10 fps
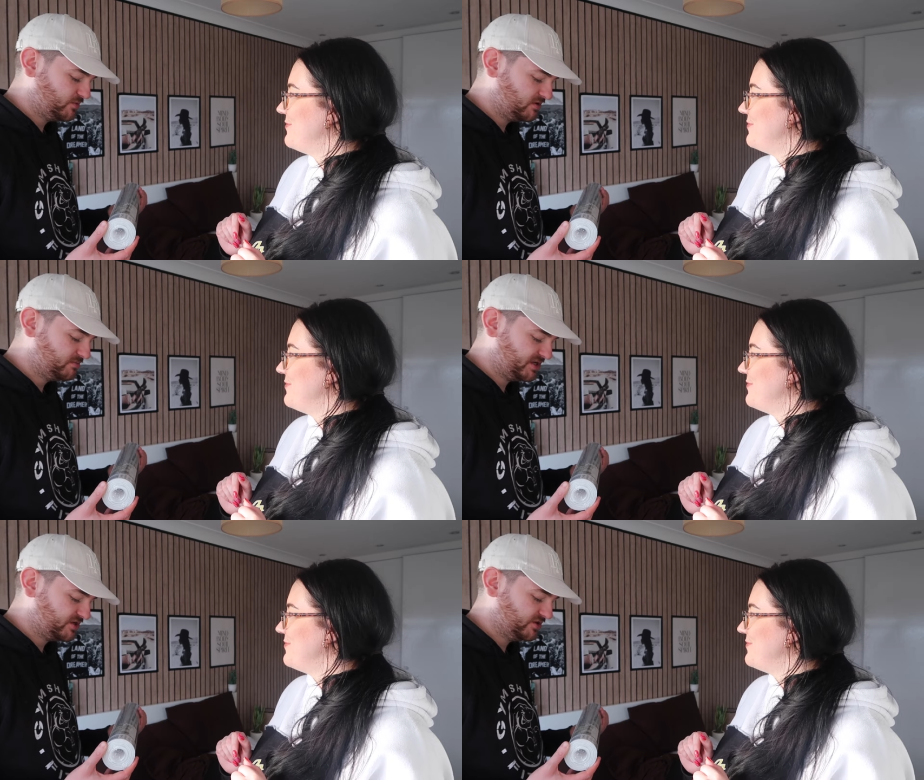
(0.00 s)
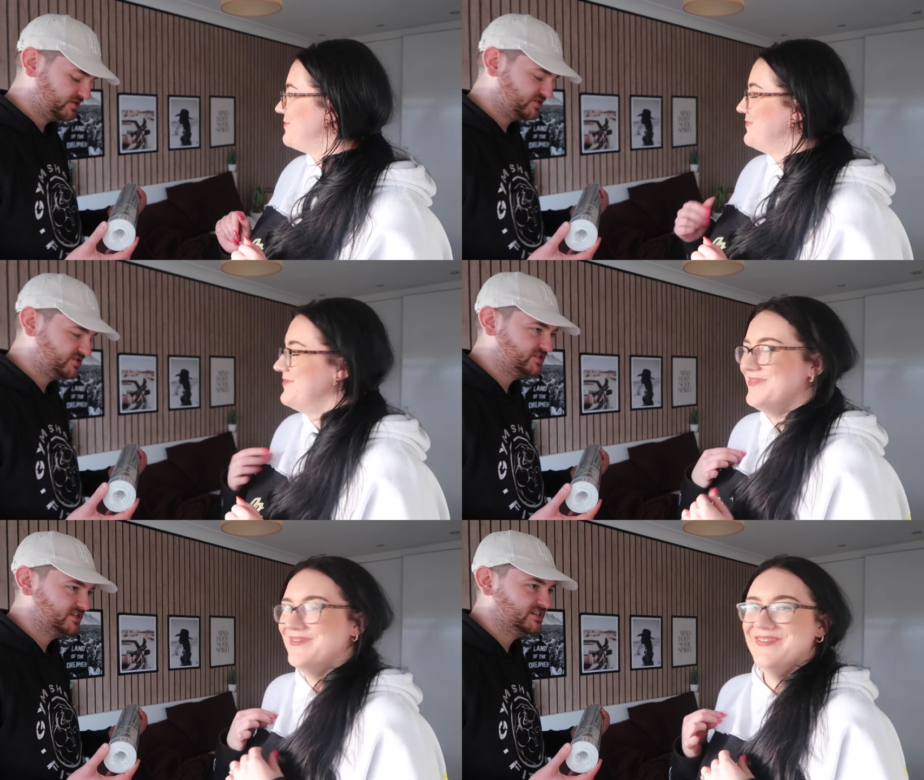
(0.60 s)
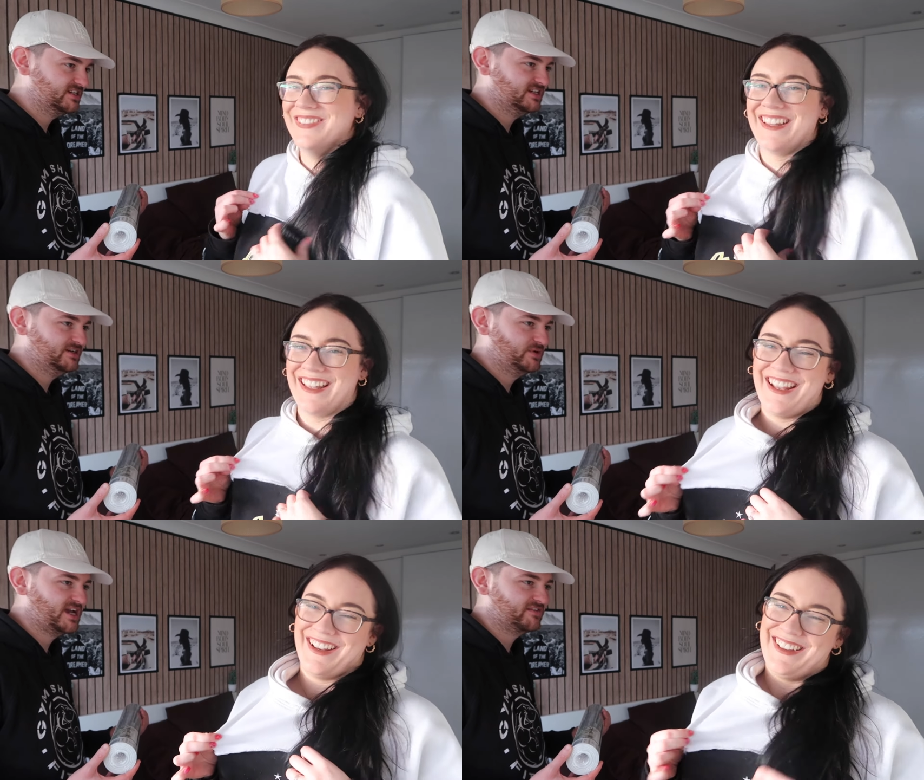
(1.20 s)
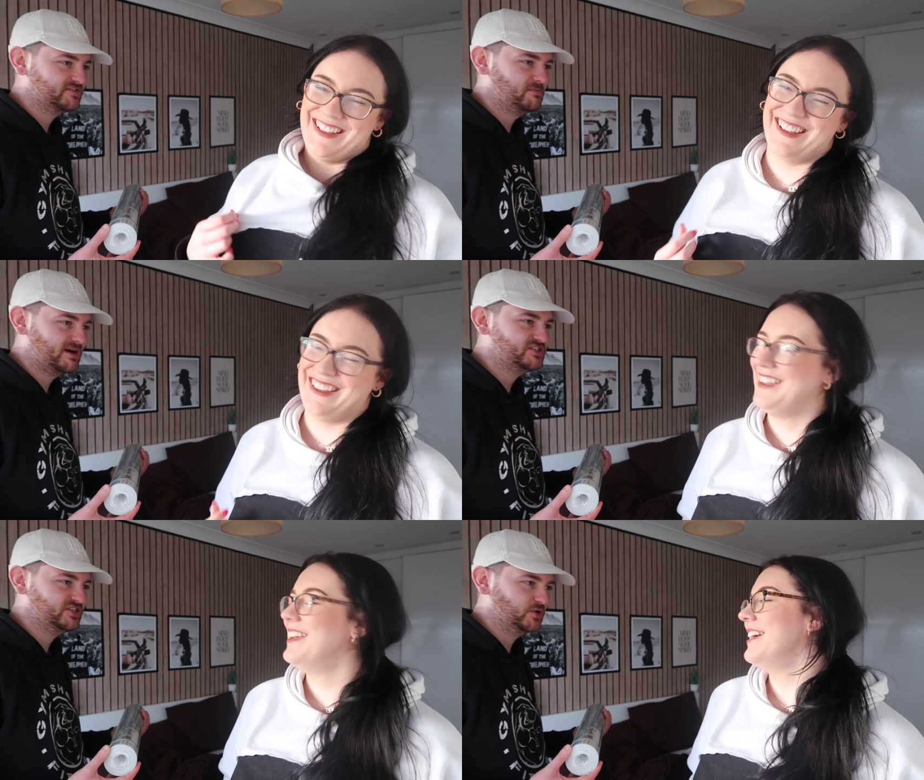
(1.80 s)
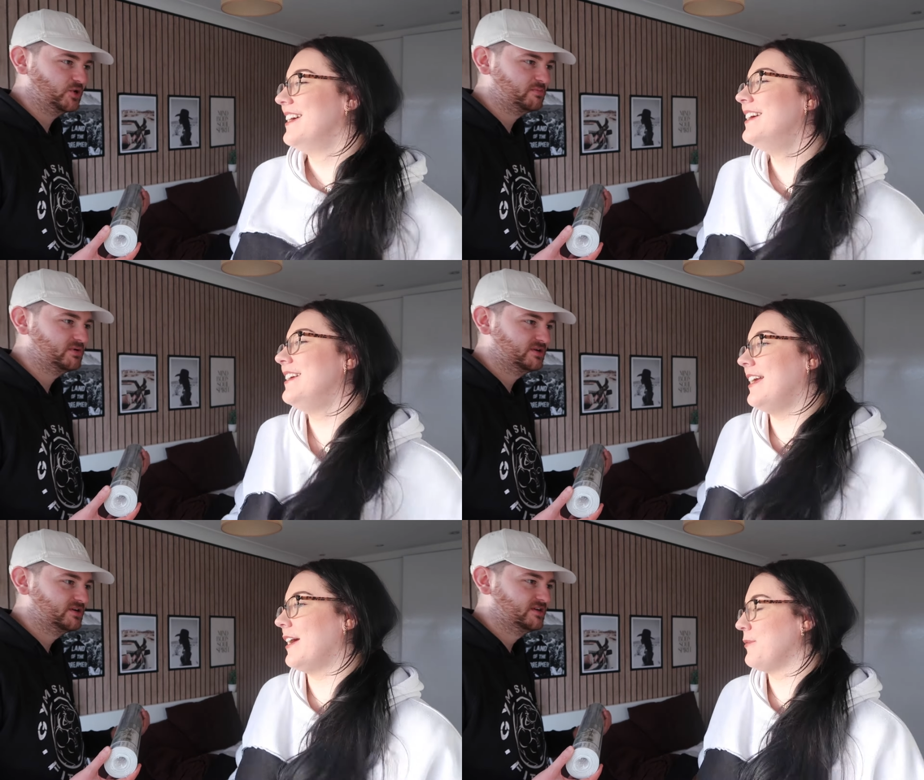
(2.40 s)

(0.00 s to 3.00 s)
Speaker 1: one because we have to match it up. Yeah,